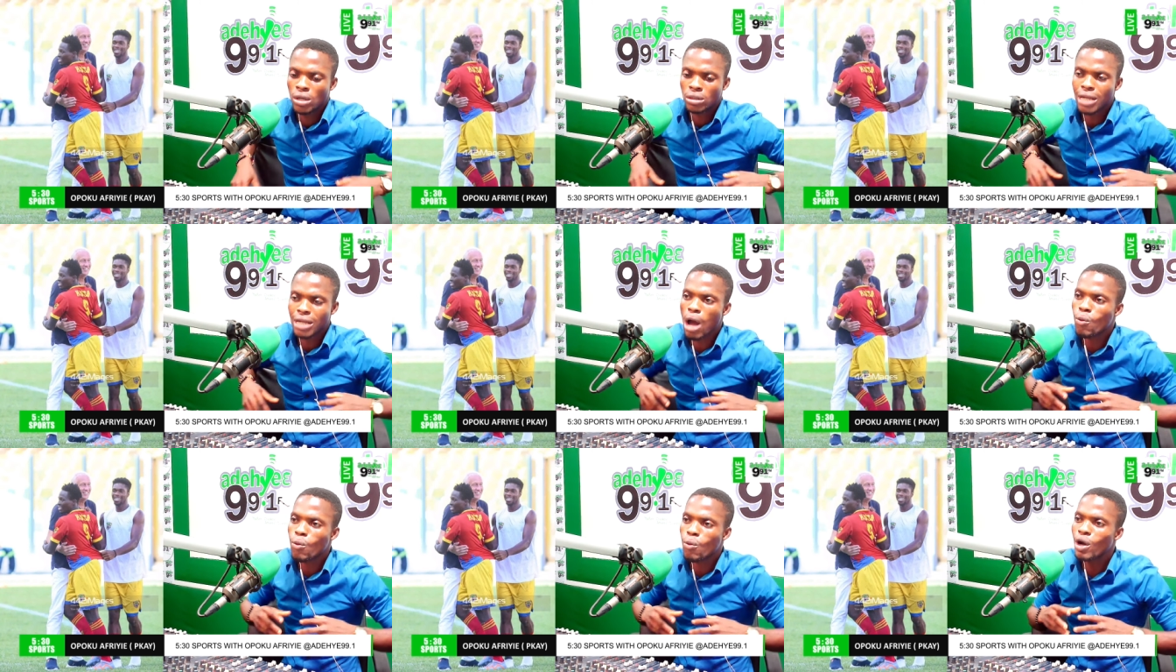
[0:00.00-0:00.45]

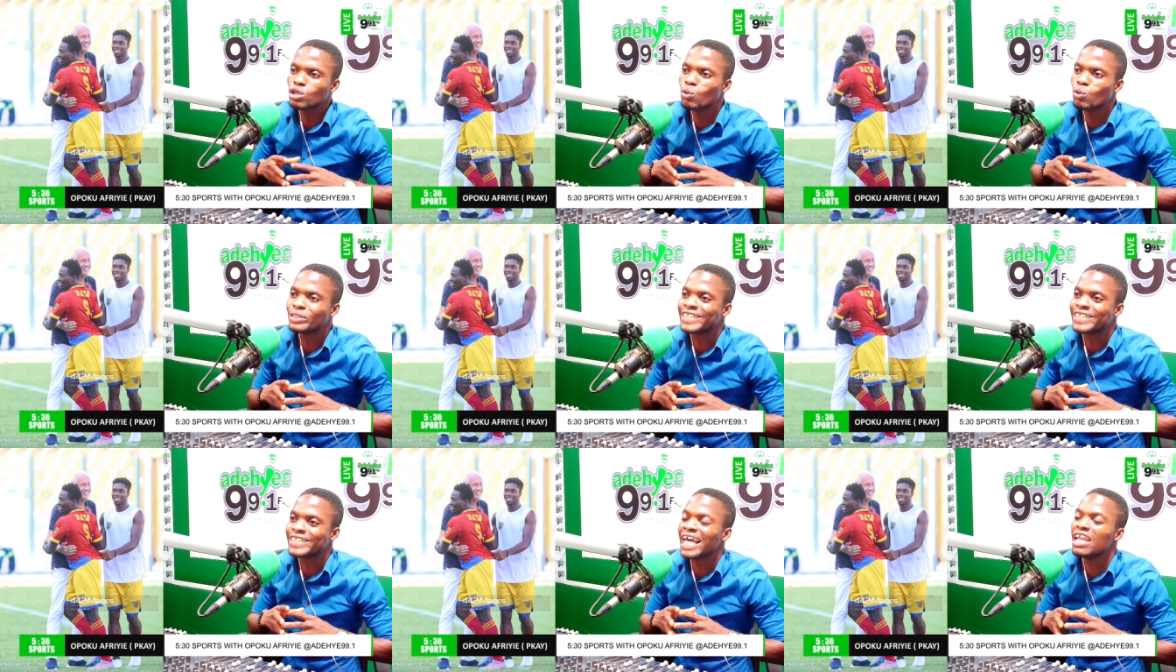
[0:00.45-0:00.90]
Now, quite do
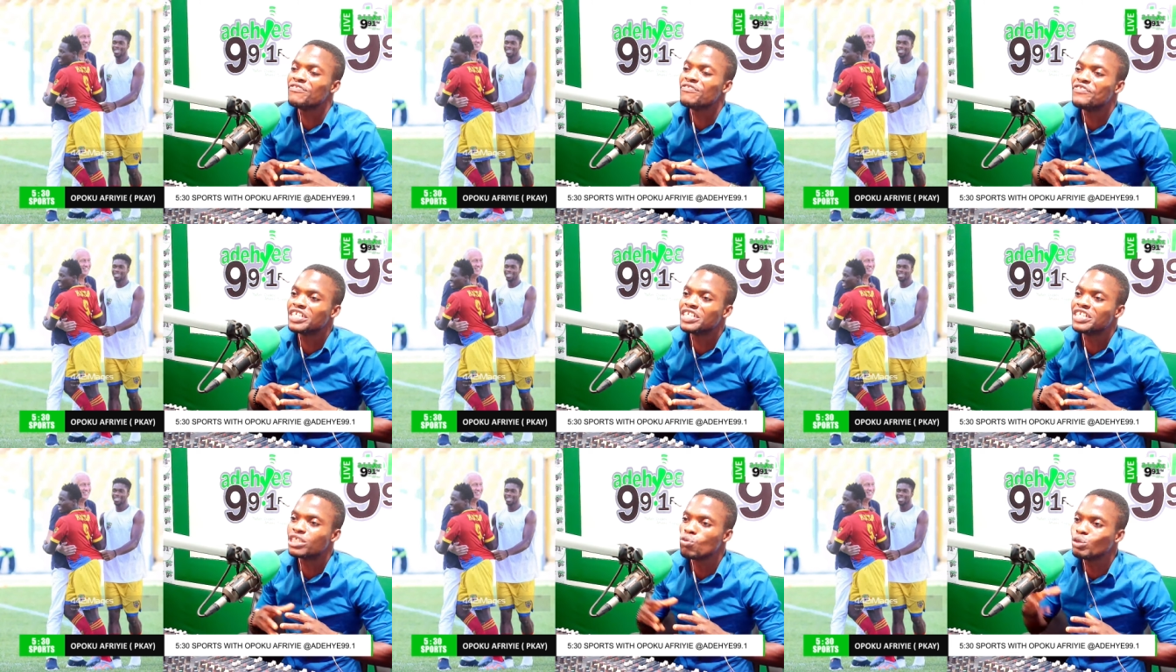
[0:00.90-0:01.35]

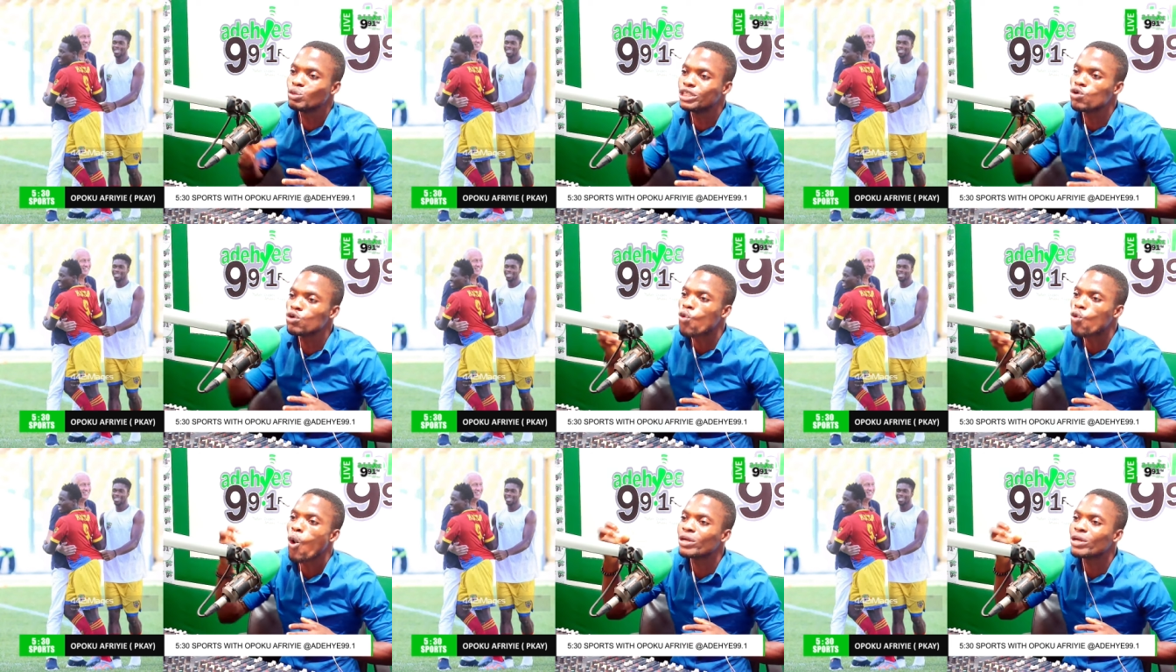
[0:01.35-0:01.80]
television with
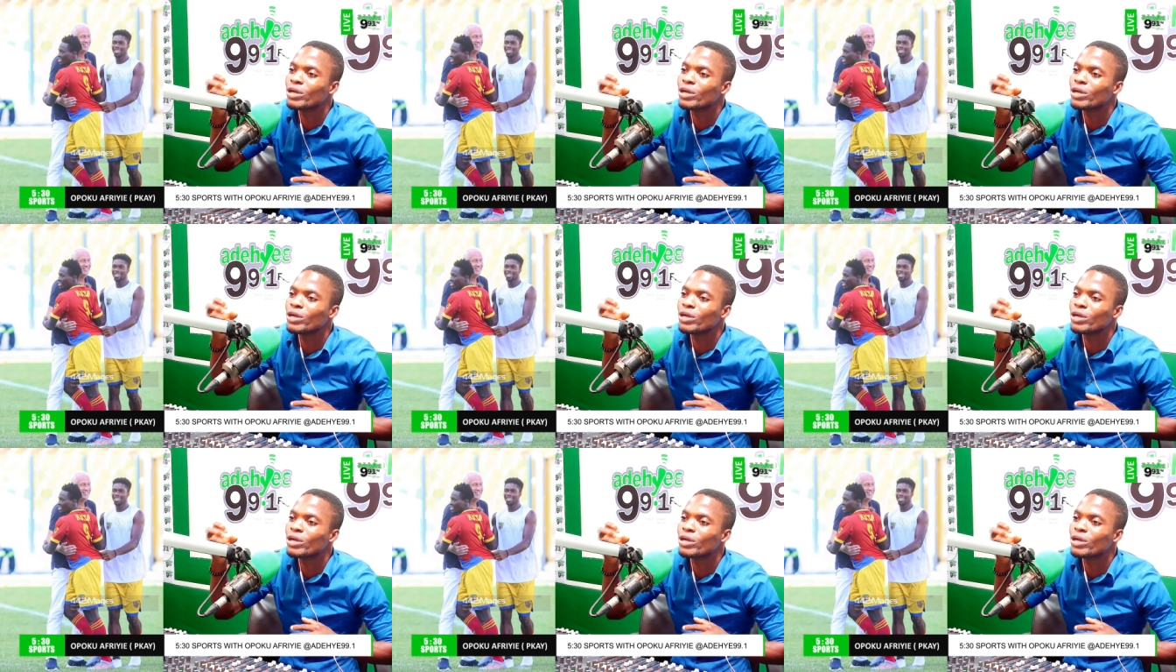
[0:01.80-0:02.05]
decode